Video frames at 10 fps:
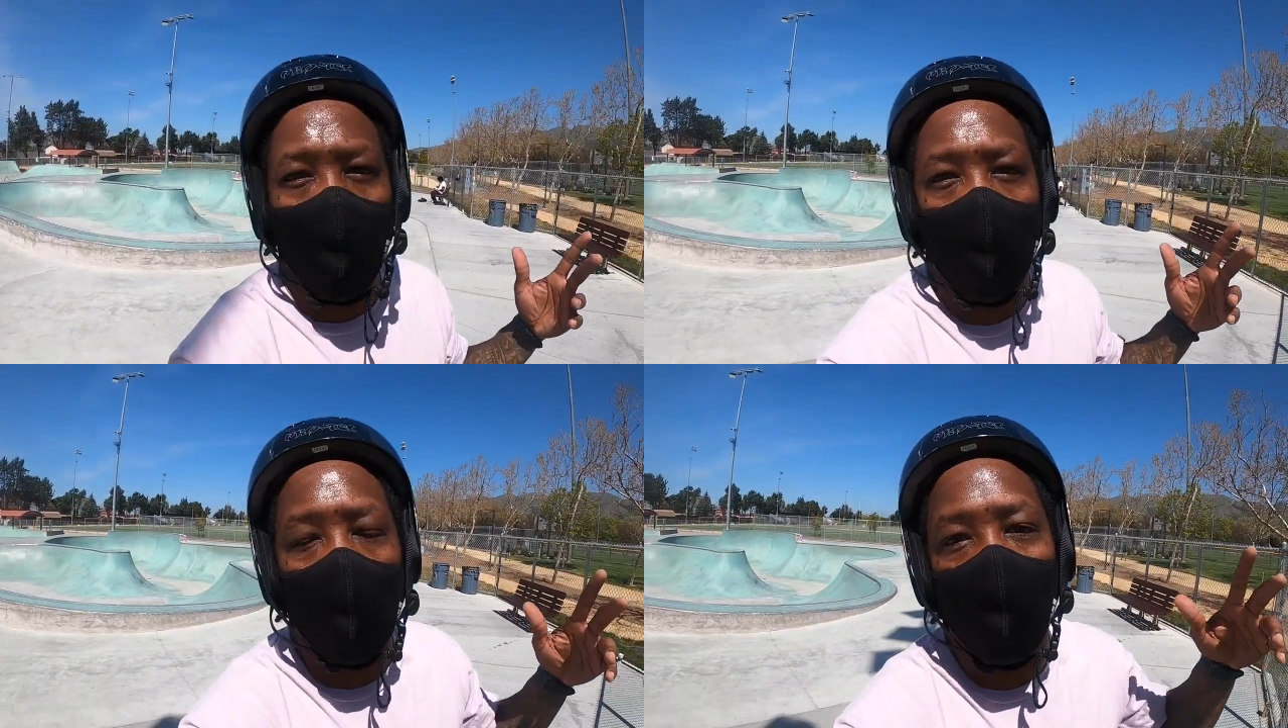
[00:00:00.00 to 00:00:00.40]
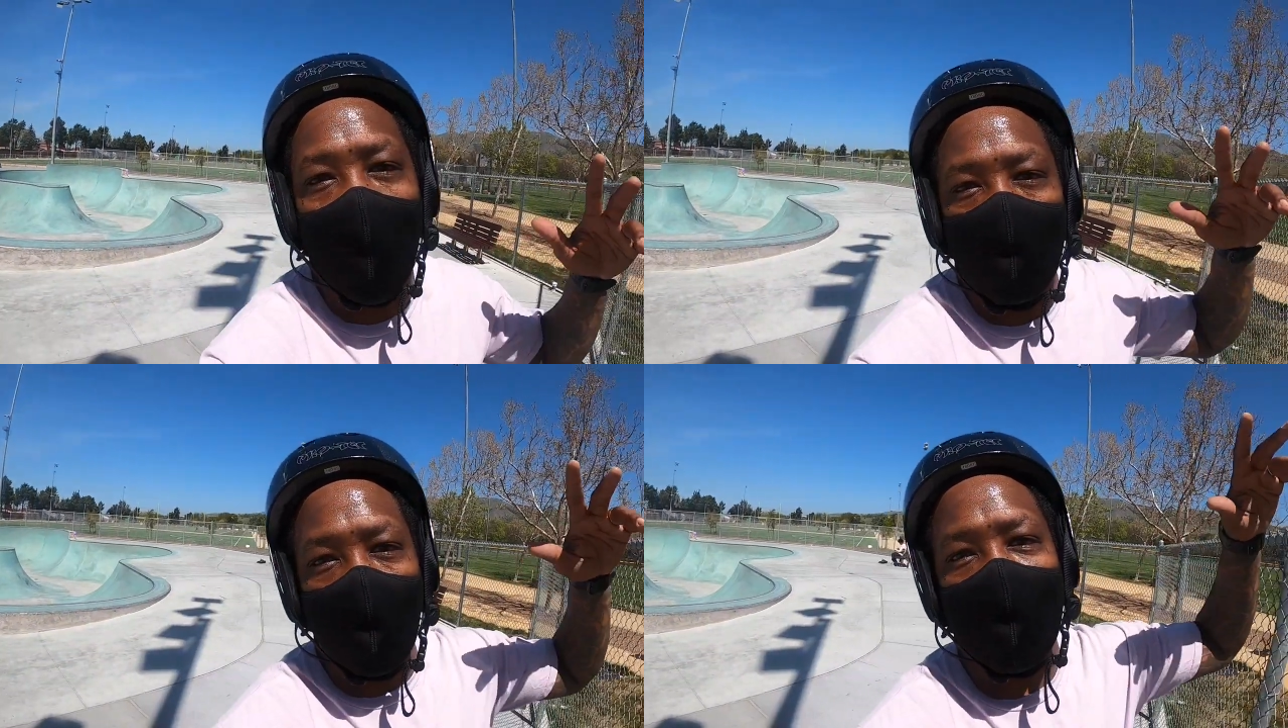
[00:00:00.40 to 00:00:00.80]
more
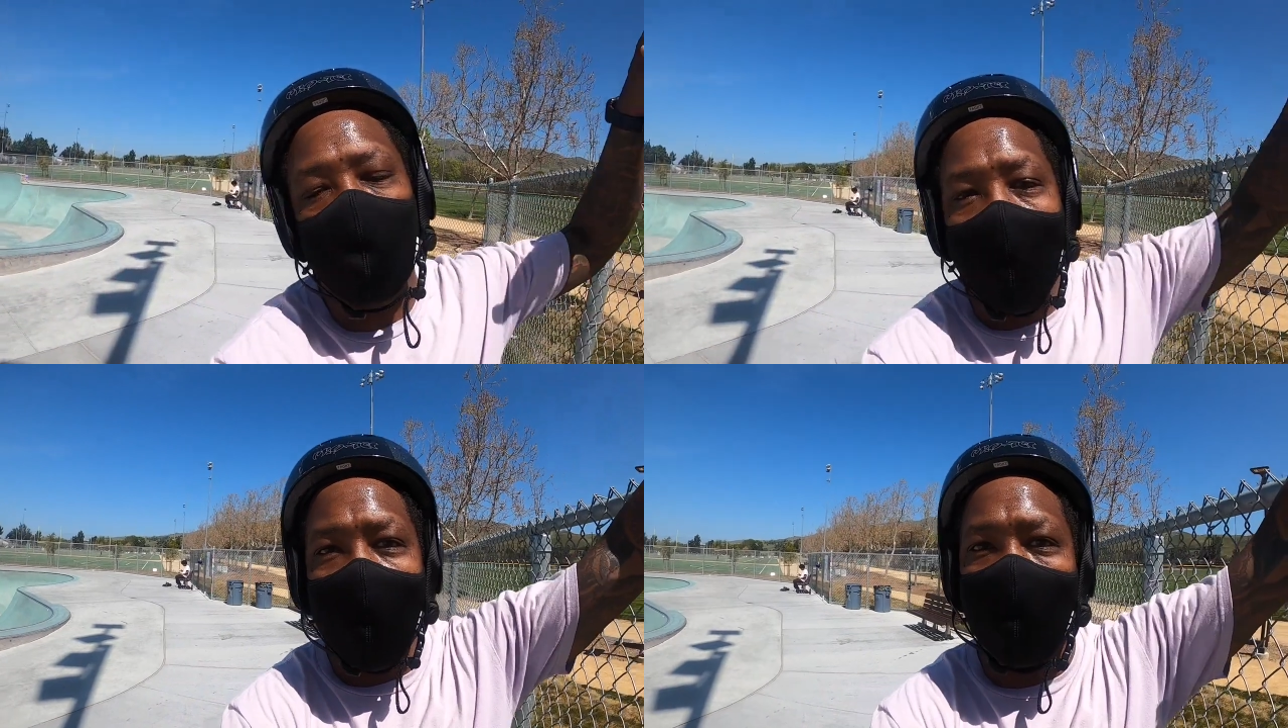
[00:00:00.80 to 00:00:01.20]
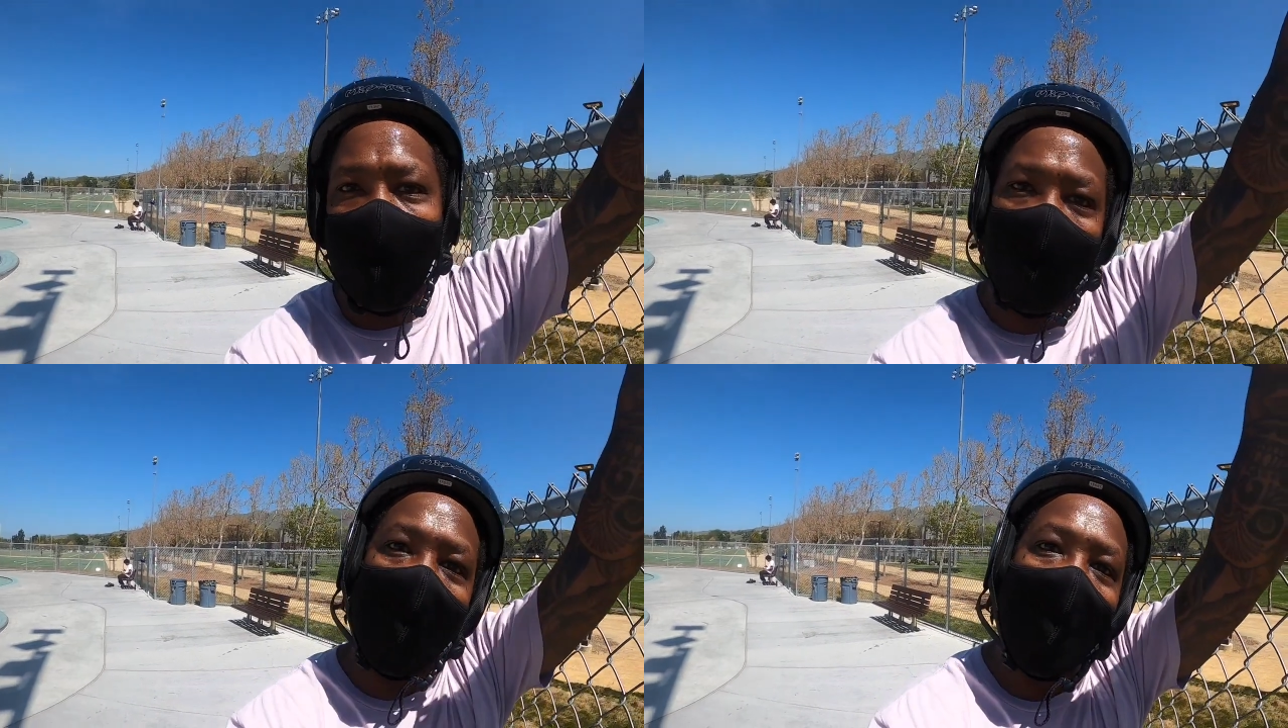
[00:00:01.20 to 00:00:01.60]
reps on the spine,
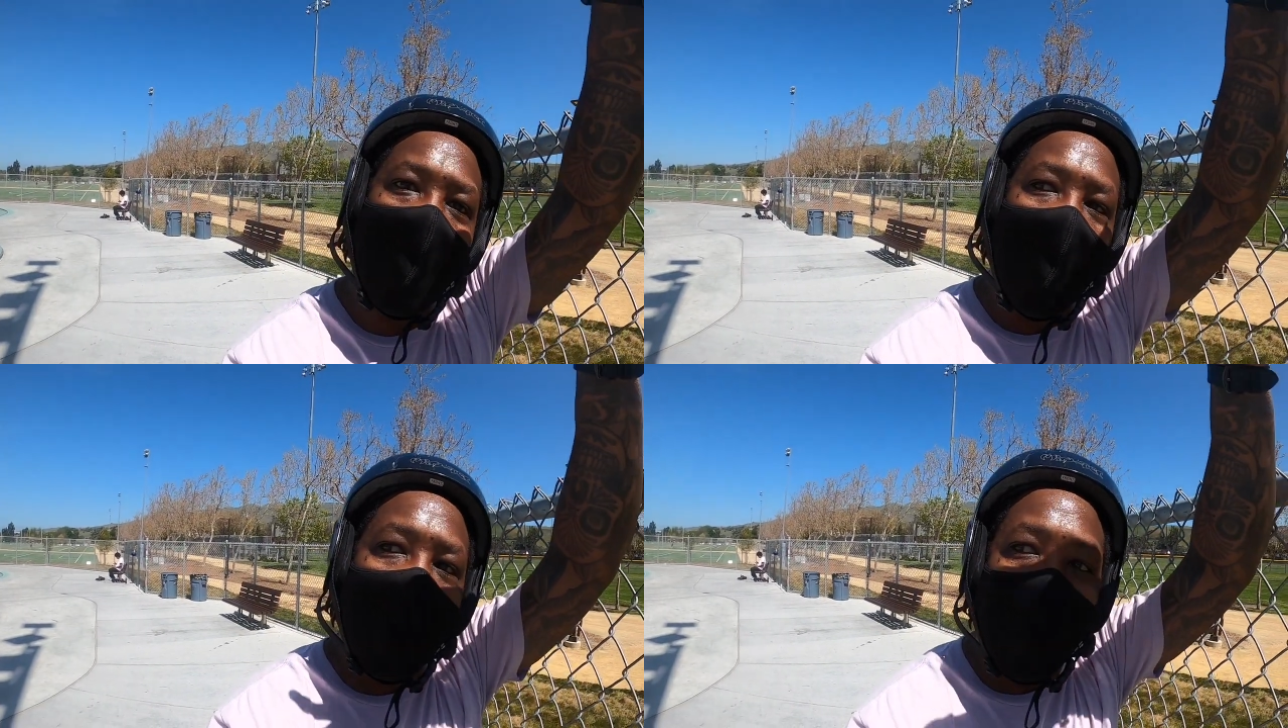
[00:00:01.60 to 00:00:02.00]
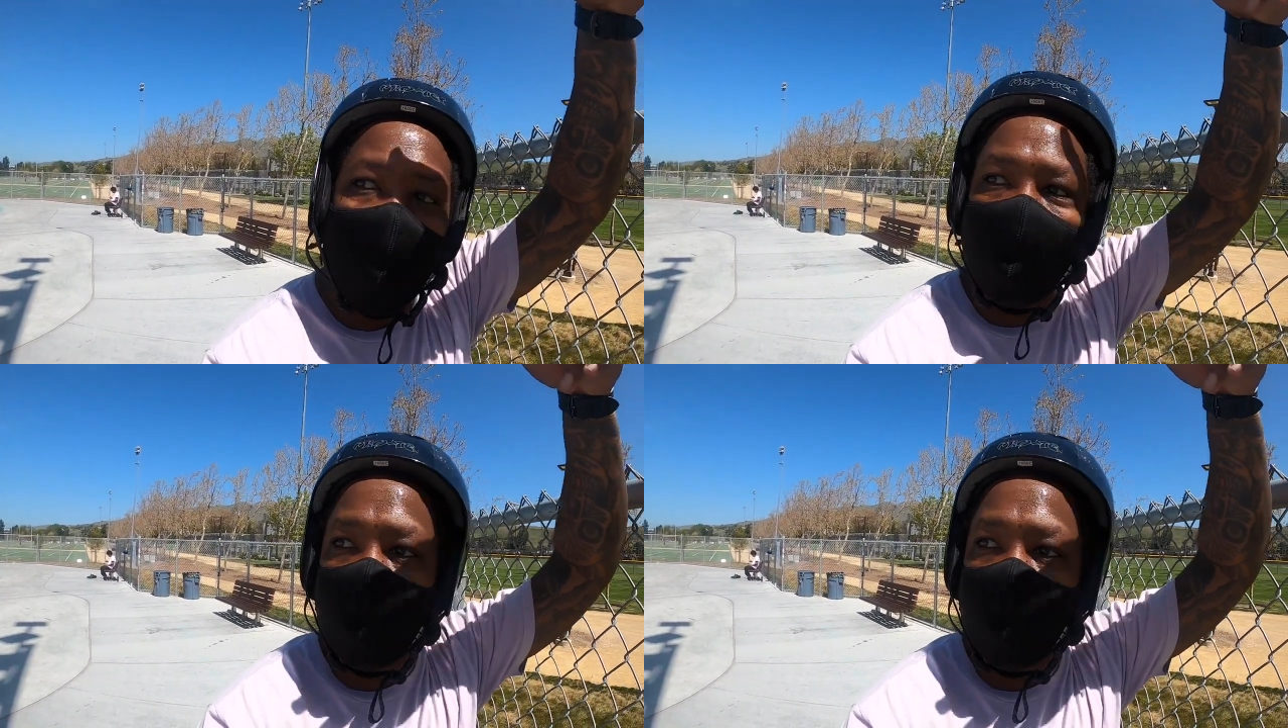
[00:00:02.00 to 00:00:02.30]
had